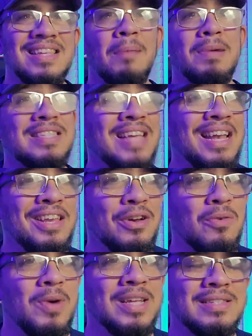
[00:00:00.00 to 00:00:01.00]
I'm a 10-year
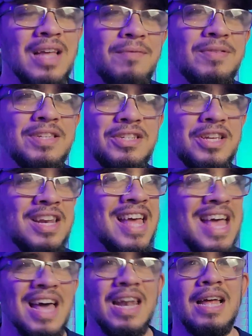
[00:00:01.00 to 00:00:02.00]
ringside physician,
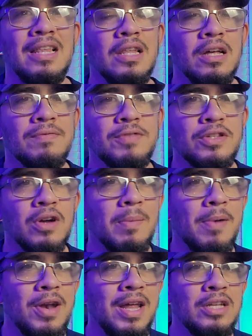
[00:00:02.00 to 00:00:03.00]
and I love to talk
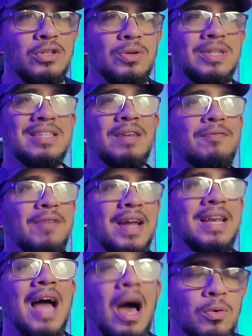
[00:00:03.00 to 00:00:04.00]
about injuries and
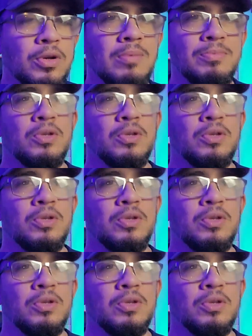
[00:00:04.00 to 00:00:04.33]
fight outcomes.